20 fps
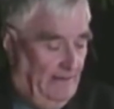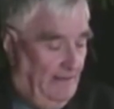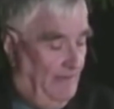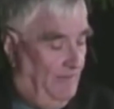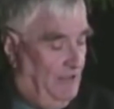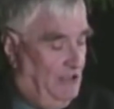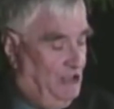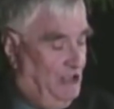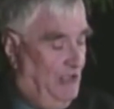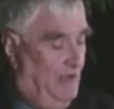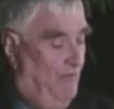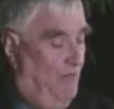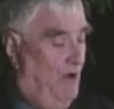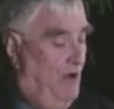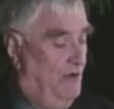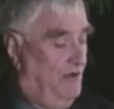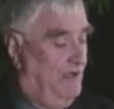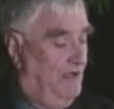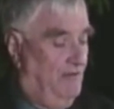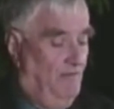When she
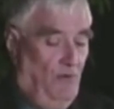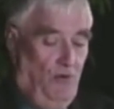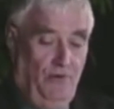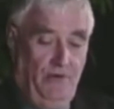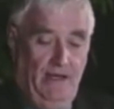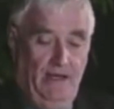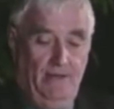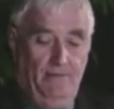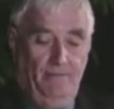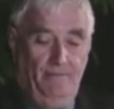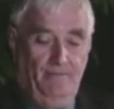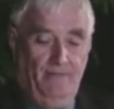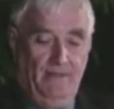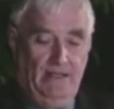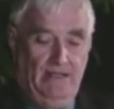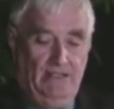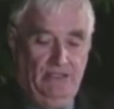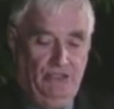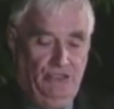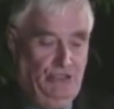awoke in the morning,
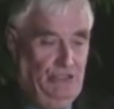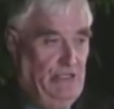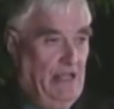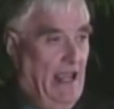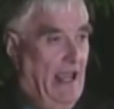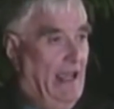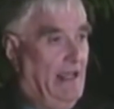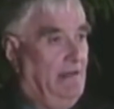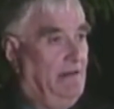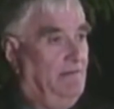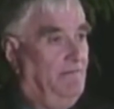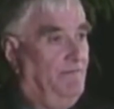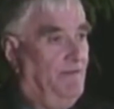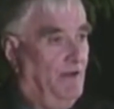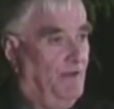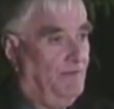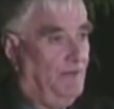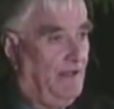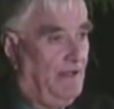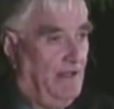she had
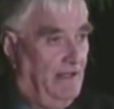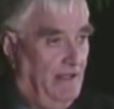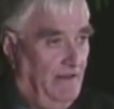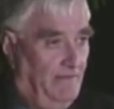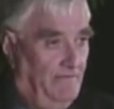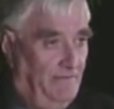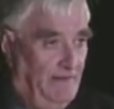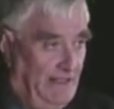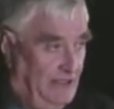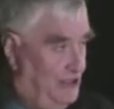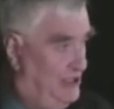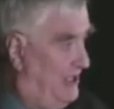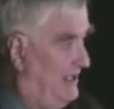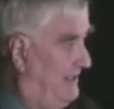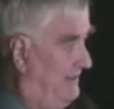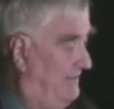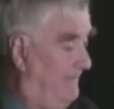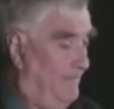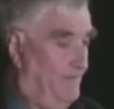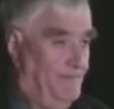felt a kind of
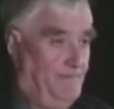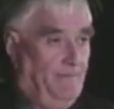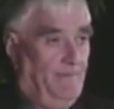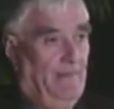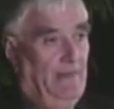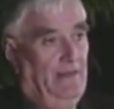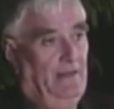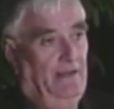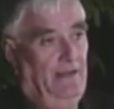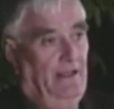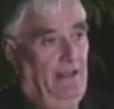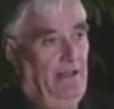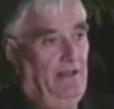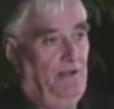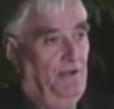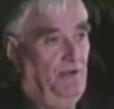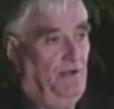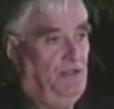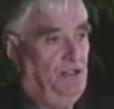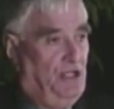itching in
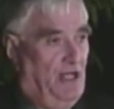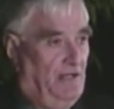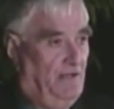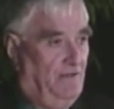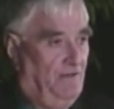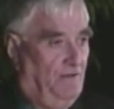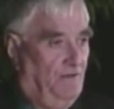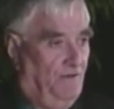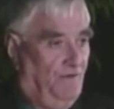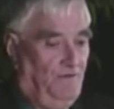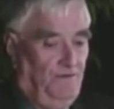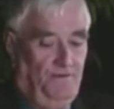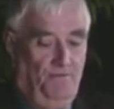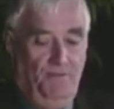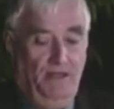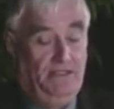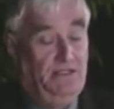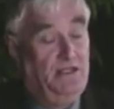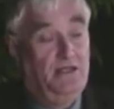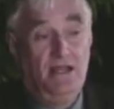her genitals,
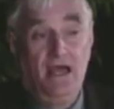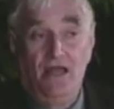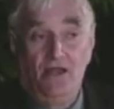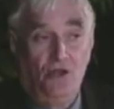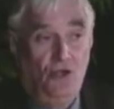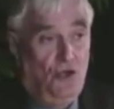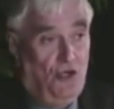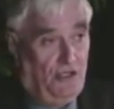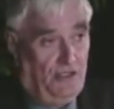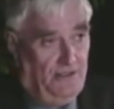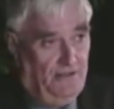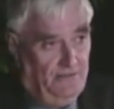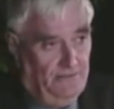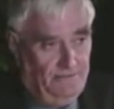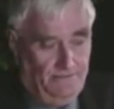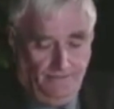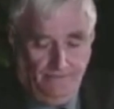but did not look.